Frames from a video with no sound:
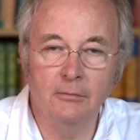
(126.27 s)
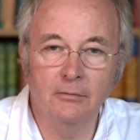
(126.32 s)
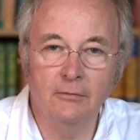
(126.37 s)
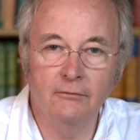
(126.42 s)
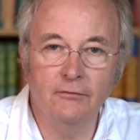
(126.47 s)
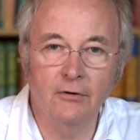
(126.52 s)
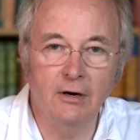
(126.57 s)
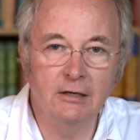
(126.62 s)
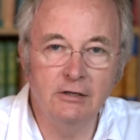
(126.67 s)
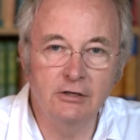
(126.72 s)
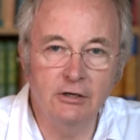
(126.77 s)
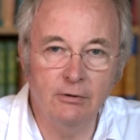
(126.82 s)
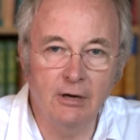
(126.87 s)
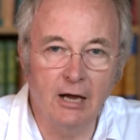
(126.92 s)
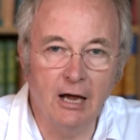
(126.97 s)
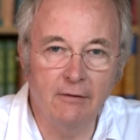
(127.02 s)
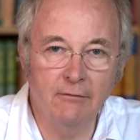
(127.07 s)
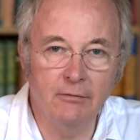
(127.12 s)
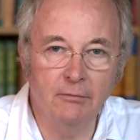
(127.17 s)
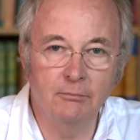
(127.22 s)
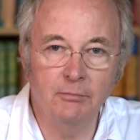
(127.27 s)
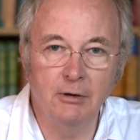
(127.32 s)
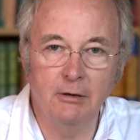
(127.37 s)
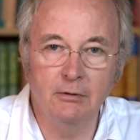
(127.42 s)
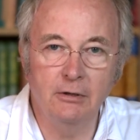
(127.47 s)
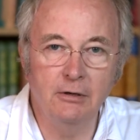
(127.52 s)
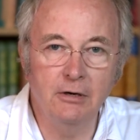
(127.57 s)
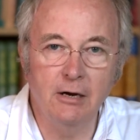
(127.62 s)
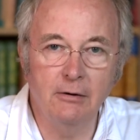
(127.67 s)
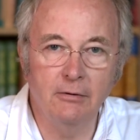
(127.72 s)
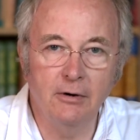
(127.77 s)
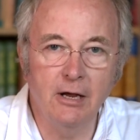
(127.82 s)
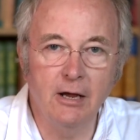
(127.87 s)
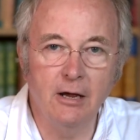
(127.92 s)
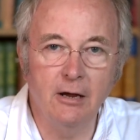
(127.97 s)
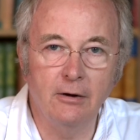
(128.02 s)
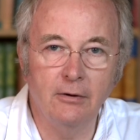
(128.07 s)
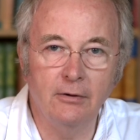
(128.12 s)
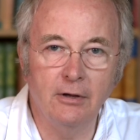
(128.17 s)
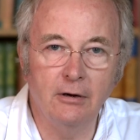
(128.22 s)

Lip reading: friends you have and people you don't know.